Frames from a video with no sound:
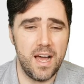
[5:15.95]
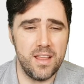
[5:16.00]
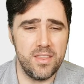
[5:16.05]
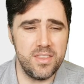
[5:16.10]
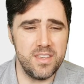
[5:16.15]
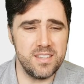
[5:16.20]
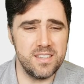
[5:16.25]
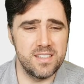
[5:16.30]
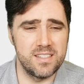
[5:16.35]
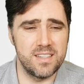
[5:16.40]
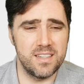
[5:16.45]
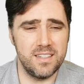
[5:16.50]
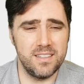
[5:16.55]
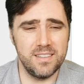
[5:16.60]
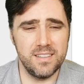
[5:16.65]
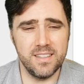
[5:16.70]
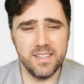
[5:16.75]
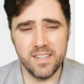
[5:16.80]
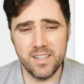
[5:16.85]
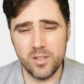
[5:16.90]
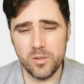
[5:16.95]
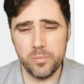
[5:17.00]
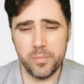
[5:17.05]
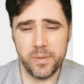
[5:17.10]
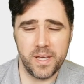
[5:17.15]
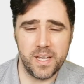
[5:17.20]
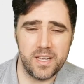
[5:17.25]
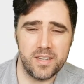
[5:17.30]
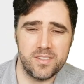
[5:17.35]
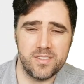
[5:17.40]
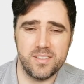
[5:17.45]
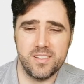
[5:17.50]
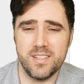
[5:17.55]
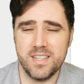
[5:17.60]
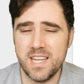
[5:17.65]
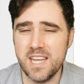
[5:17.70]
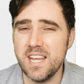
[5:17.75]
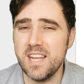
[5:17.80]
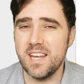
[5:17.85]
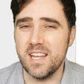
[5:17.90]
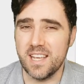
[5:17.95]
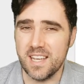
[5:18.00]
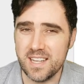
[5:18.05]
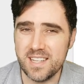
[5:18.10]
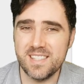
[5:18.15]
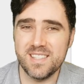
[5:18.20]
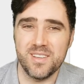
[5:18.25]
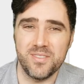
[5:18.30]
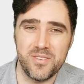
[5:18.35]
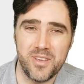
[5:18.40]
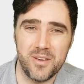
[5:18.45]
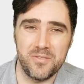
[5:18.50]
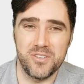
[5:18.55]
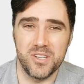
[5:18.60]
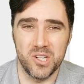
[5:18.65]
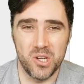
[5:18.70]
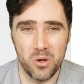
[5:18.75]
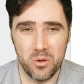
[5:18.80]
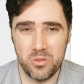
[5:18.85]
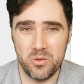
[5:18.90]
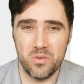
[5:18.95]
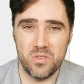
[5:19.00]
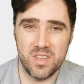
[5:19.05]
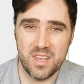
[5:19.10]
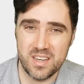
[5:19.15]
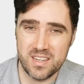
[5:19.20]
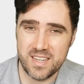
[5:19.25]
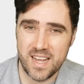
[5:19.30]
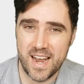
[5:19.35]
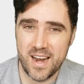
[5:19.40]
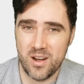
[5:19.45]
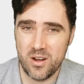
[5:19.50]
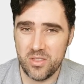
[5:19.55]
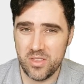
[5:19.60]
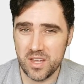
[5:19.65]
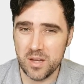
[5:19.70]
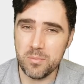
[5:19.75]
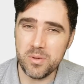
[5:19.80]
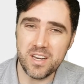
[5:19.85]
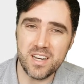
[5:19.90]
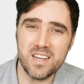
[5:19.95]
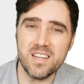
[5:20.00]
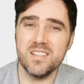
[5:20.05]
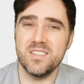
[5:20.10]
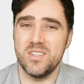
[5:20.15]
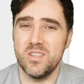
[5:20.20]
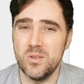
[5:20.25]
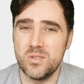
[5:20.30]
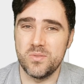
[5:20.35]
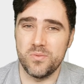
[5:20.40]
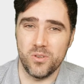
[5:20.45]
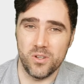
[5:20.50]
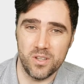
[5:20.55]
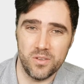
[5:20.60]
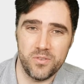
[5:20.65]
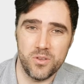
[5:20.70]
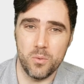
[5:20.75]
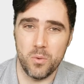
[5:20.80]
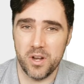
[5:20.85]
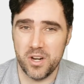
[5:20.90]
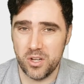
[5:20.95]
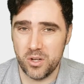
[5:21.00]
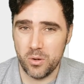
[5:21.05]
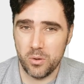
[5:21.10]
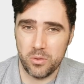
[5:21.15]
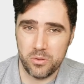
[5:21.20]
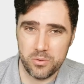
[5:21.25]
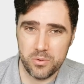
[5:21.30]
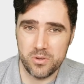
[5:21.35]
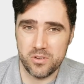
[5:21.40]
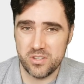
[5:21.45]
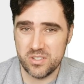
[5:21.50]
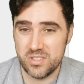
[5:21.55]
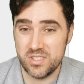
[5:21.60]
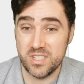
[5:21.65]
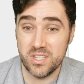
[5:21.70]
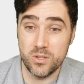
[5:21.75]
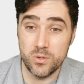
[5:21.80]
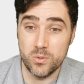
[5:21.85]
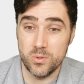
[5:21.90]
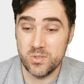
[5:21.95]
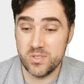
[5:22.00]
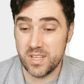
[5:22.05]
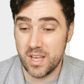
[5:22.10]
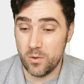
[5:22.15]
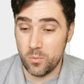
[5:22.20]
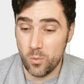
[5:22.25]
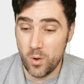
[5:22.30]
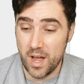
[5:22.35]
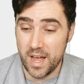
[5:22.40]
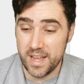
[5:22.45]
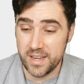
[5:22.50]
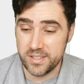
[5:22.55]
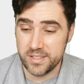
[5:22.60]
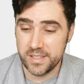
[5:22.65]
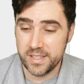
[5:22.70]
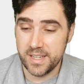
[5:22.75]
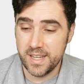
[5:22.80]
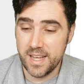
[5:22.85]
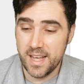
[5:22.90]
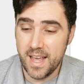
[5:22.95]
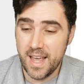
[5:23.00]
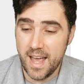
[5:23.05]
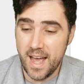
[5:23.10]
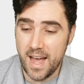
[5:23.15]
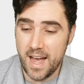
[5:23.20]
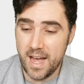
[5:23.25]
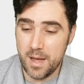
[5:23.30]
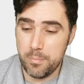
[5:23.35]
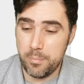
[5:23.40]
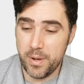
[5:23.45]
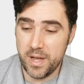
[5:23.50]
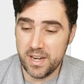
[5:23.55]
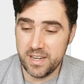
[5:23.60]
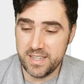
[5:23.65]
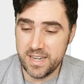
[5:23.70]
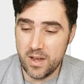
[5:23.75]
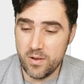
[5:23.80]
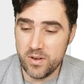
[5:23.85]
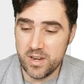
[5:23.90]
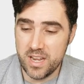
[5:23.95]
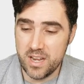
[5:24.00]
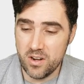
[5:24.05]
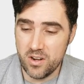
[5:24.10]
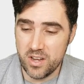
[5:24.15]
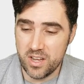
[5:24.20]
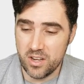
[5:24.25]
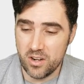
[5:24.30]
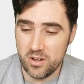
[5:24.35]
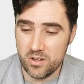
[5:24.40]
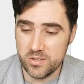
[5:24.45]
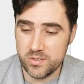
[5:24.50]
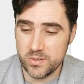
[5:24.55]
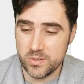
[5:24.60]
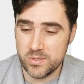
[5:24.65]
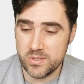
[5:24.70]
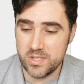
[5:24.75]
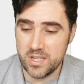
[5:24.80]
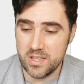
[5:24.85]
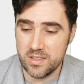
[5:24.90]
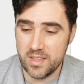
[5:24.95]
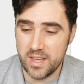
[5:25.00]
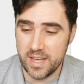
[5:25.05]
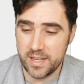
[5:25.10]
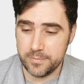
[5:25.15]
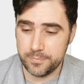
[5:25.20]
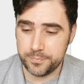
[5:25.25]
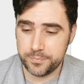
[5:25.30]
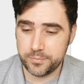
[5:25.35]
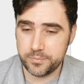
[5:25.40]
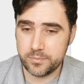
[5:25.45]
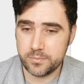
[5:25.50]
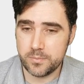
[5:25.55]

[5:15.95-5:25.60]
this is a little bit tedious if you have to go through the entire thing, but it is useful if you want to go through and just see who said what. But down here, you can also see that